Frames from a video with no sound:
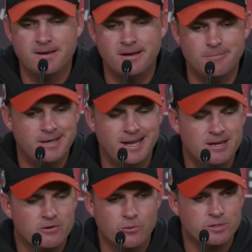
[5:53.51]
Um, I, I
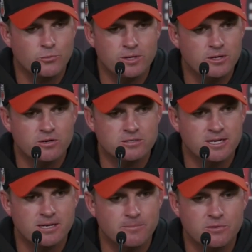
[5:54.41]
don't know what the window looked
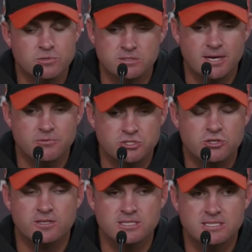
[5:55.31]
like, but it was that was
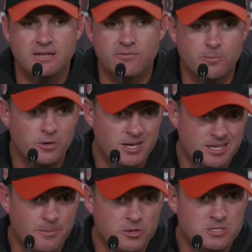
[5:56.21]
certainly a significant play. I
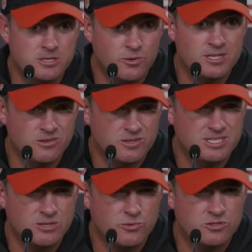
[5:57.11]
think it put us in the red zone.
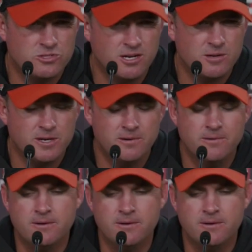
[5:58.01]
Is that the one you're talking about?